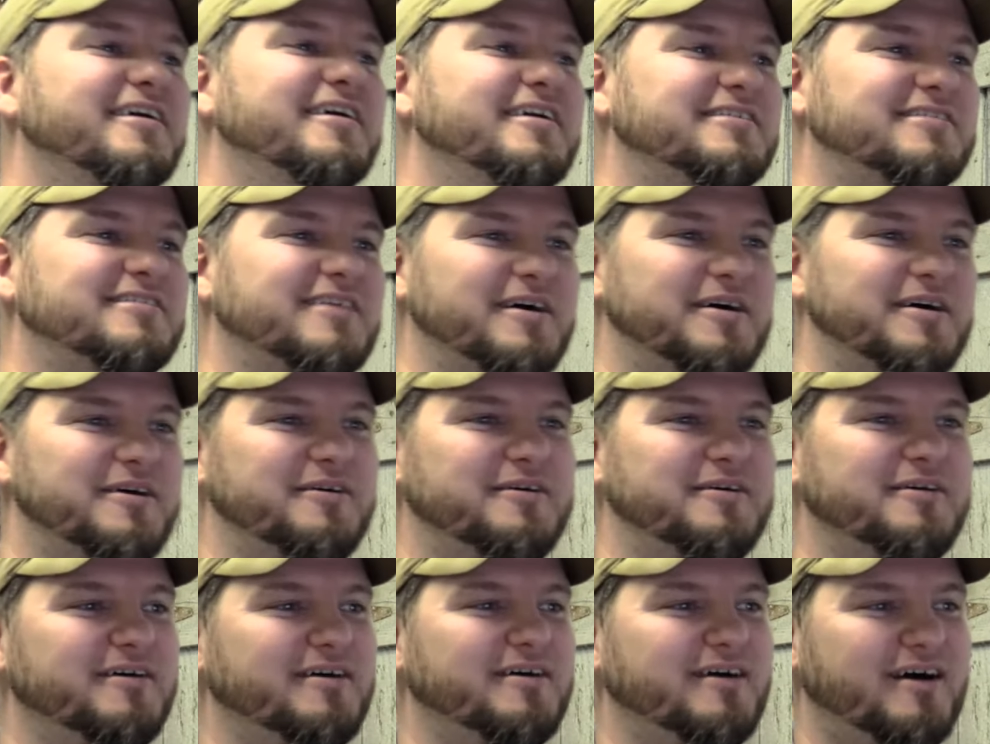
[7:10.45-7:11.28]

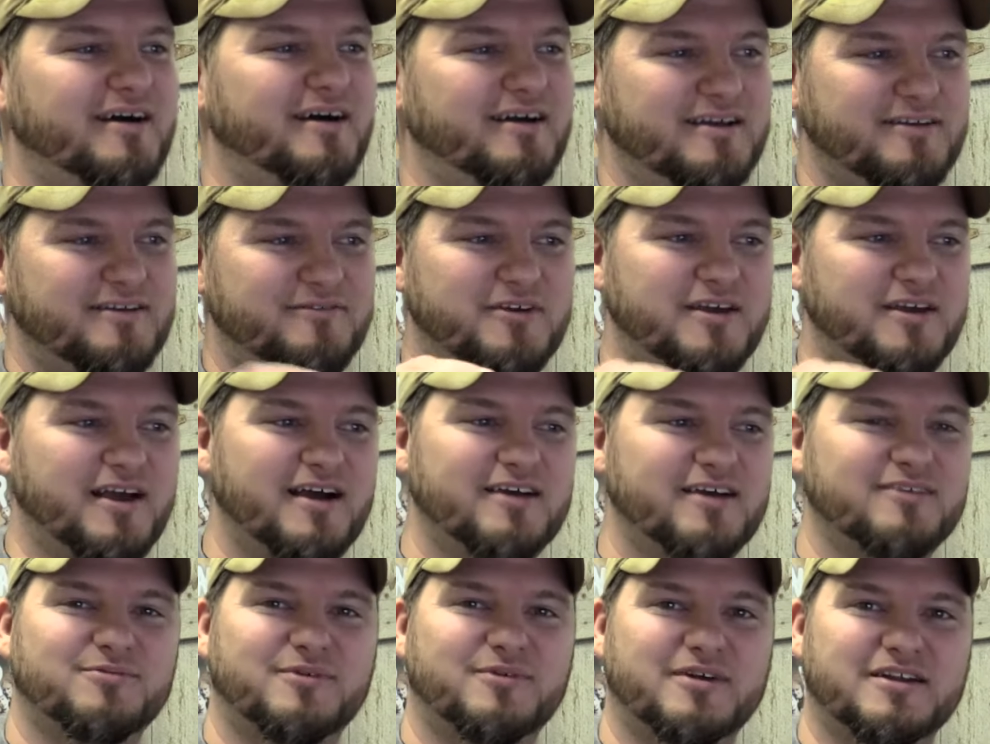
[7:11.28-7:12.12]
So if you
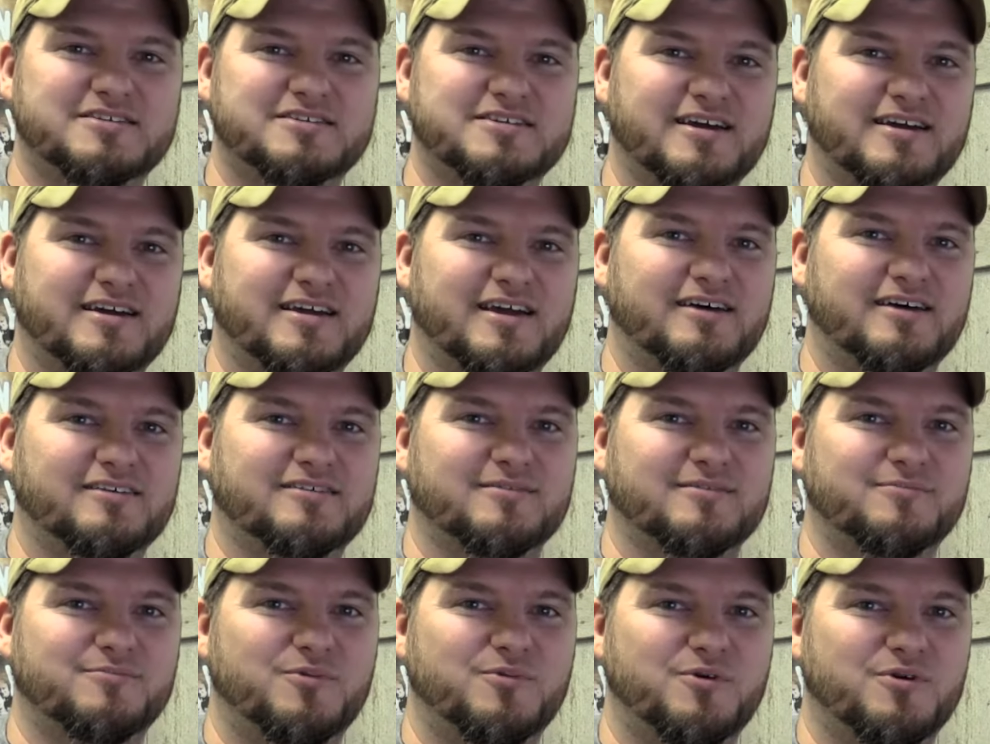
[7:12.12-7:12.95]
guys want to check out
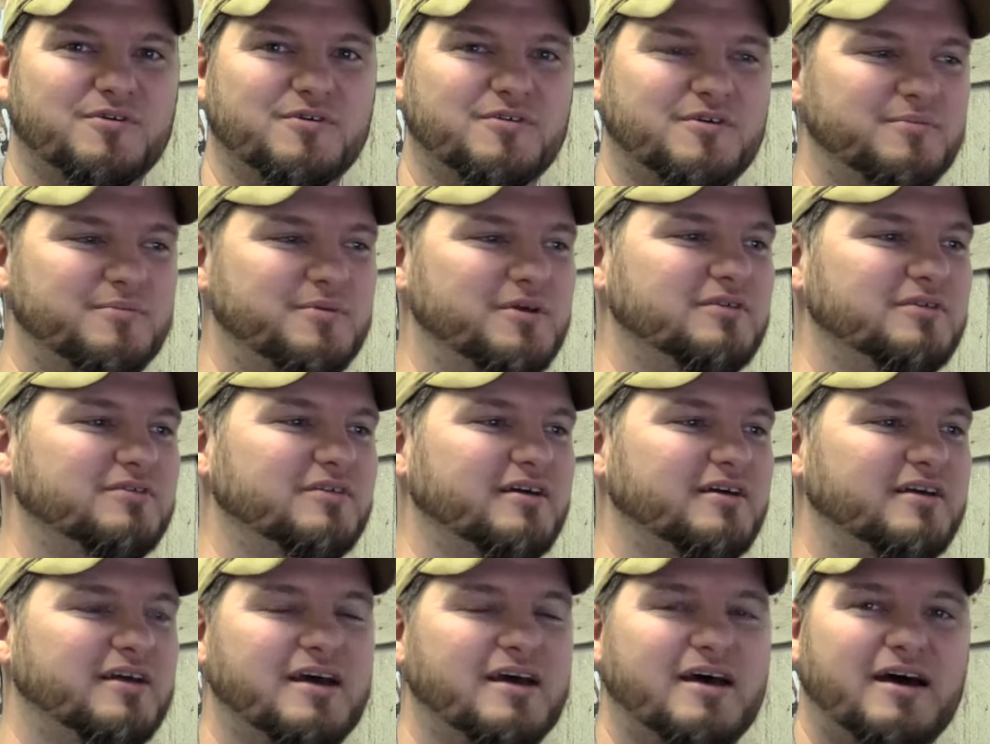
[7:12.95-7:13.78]
some more of their
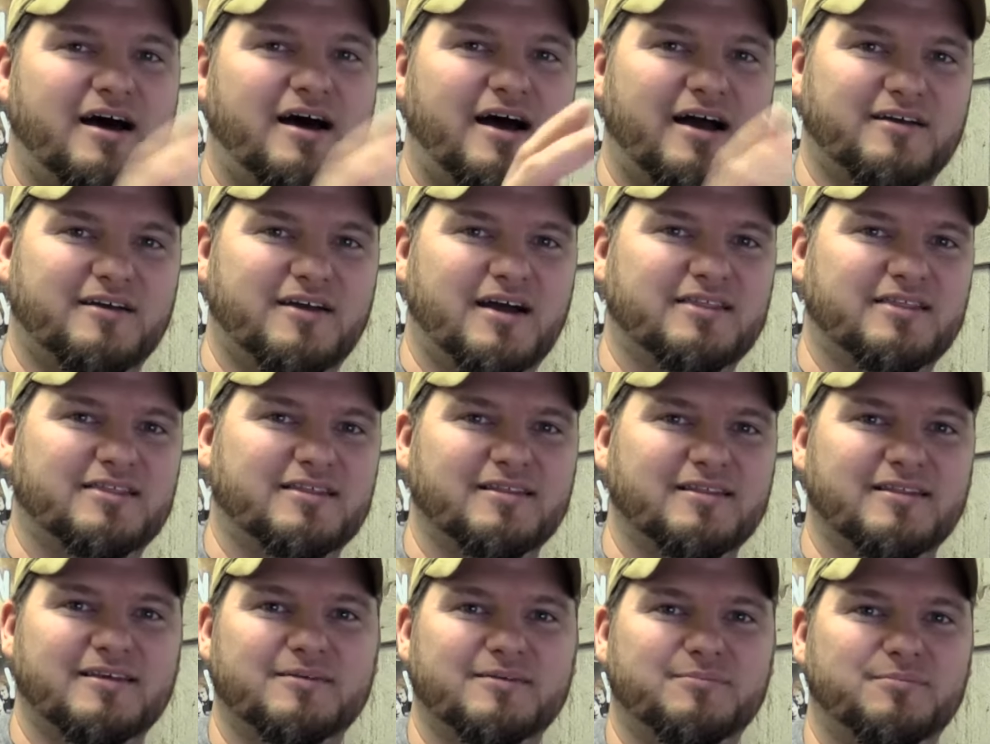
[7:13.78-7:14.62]
music, I got
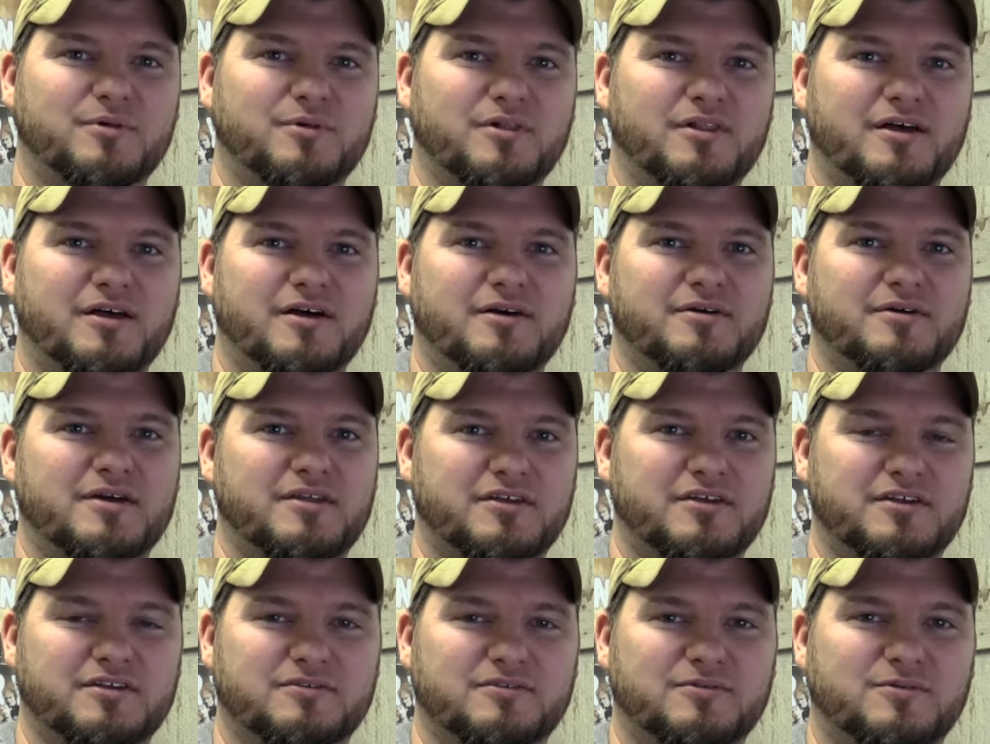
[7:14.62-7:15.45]
the link below in
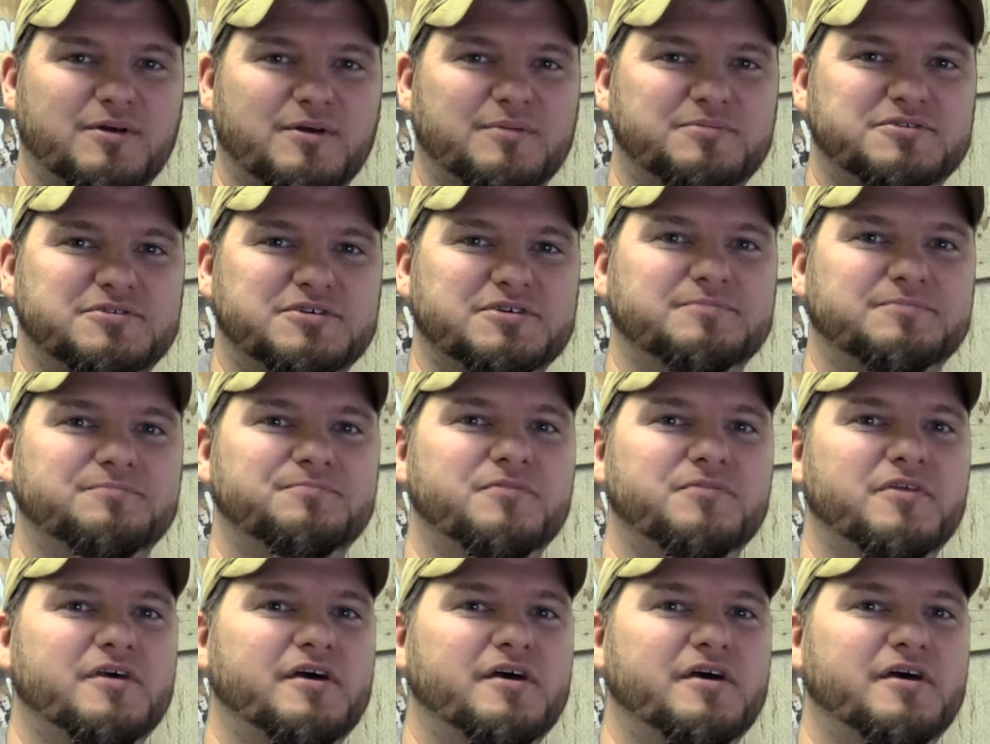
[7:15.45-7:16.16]
the description.